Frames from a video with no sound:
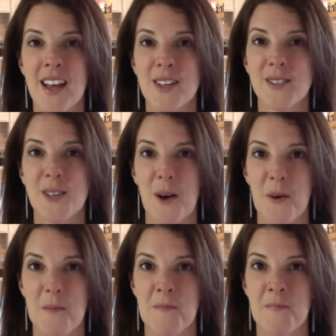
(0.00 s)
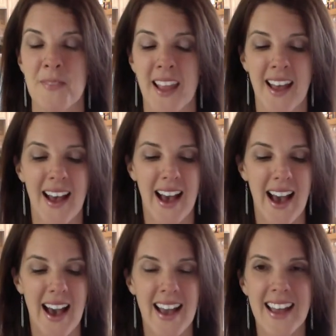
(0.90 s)
So
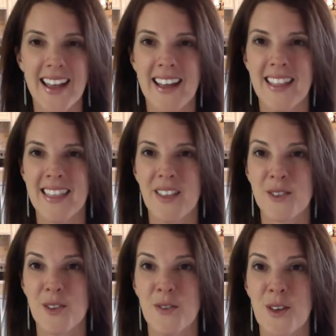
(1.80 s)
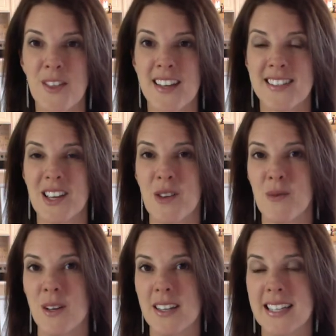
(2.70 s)
I think there's a few things that you
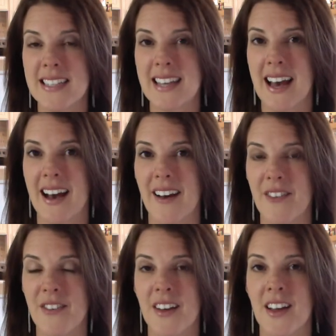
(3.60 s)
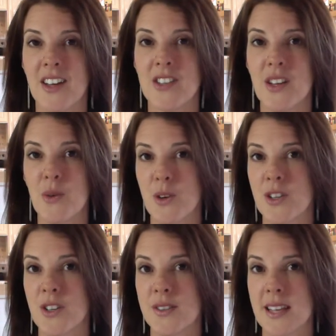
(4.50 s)
really need to have in order
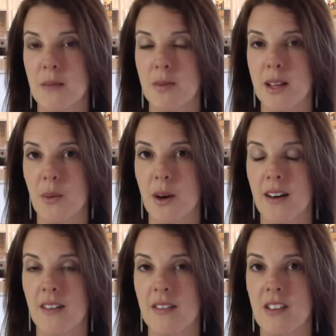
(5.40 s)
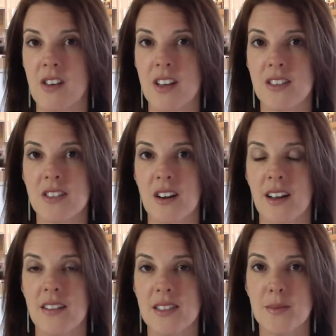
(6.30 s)
to do sampling well. You can start
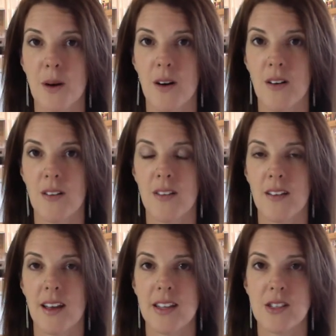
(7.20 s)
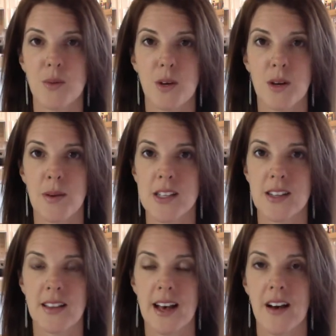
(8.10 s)
out small and do what your budget
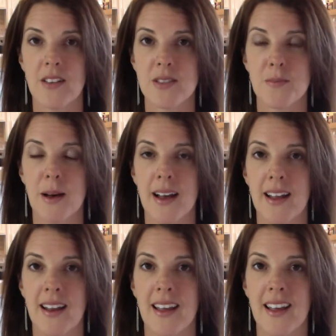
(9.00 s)
allows, but